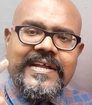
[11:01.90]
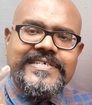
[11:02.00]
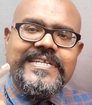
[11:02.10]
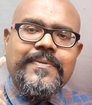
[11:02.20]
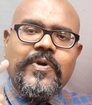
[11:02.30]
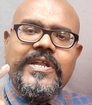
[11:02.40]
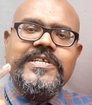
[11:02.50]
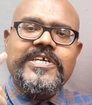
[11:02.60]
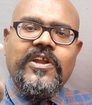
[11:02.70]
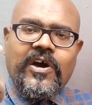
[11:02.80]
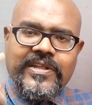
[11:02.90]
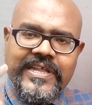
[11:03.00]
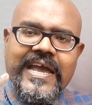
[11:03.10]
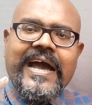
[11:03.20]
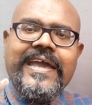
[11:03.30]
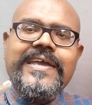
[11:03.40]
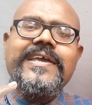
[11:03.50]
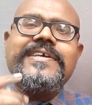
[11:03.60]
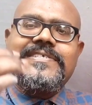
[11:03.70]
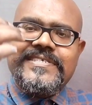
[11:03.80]
resting potential on the
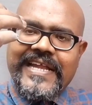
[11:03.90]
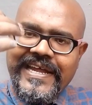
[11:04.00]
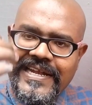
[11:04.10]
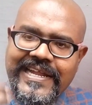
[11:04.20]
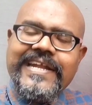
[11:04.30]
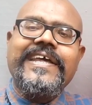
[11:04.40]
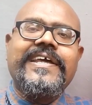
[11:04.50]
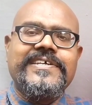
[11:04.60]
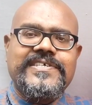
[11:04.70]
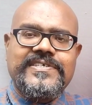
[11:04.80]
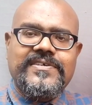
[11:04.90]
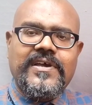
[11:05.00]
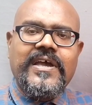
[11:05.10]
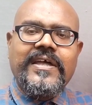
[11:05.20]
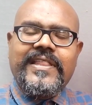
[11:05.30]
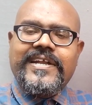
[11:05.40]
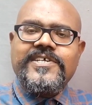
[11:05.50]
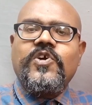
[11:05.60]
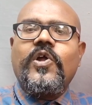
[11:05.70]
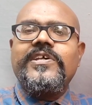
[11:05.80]
eye is slightly decreases.
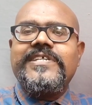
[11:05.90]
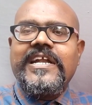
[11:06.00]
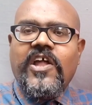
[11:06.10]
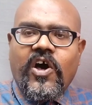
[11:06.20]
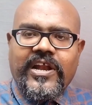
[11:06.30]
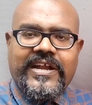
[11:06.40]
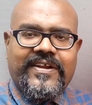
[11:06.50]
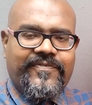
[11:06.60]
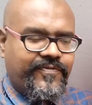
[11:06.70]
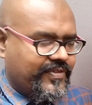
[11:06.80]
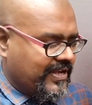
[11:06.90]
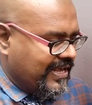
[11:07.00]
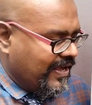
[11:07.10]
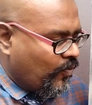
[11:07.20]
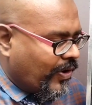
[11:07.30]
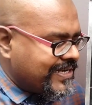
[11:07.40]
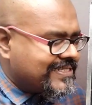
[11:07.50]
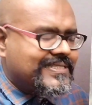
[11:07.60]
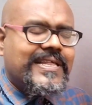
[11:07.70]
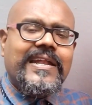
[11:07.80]
That is called as the dark trough.
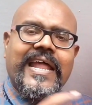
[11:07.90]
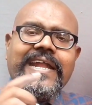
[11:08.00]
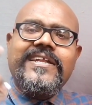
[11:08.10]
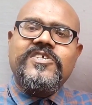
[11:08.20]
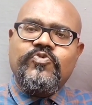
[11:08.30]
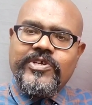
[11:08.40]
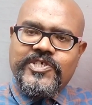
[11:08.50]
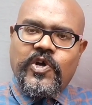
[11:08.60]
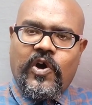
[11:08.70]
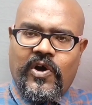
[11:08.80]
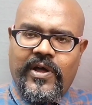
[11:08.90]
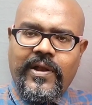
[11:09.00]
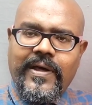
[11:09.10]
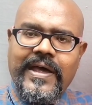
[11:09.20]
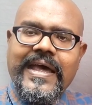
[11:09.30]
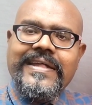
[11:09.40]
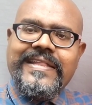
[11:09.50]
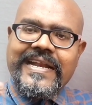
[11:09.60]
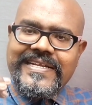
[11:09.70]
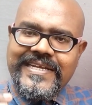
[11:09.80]
Once the light is switched on,
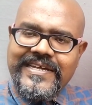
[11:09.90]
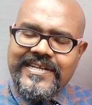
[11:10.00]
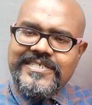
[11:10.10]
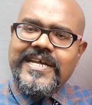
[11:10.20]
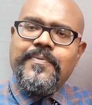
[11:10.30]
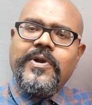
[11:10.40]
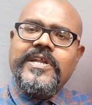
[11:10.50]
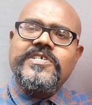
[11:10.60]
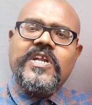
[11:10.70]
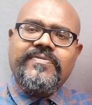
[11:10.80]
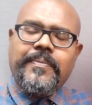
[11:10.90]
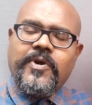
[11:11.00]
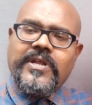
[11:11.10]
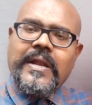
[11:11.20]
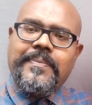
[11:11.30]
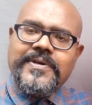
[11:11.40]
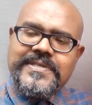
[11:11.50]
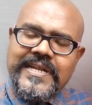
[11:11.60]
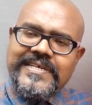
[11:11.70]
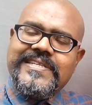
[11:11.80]
the resting potential of the particular
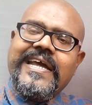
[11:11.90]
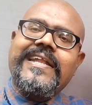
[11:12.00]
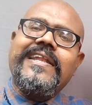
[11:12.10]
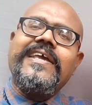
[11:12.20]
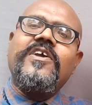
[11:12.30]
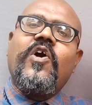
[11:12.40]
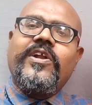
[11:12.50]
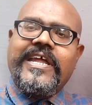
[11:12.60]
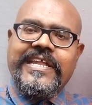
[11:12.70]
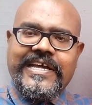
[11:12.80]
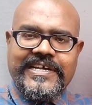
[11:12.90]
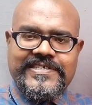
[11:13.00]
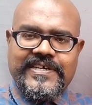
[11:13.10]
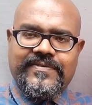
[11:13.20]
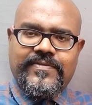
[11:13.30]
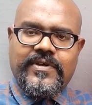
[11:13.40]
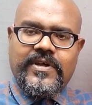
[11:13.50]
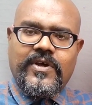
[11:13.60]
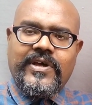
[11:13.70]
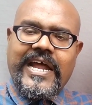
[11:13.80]
person is slightly got increasing.
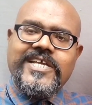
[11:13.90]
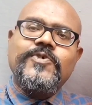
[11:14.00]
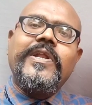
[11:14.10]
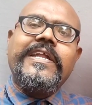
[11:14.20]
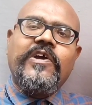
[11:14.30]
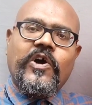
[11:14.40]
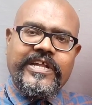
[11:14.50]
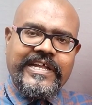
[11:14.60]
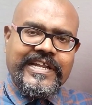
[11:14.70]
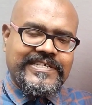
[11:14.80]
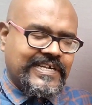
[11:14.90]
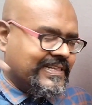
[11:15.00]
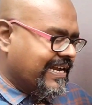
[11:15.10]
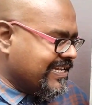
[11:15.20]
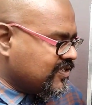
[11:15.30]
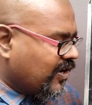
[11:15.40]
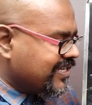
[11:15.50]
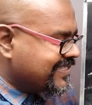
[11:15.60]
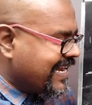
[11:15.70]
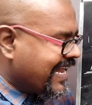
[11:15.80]
Gradually it got increasing. That is
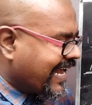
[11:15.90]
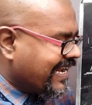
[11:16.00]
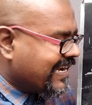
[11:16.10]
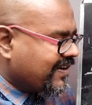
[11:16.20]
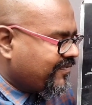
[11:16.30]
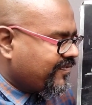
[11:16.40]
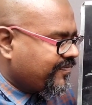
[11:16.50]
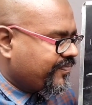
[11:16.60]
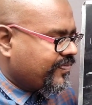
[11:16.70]
called as the light trough.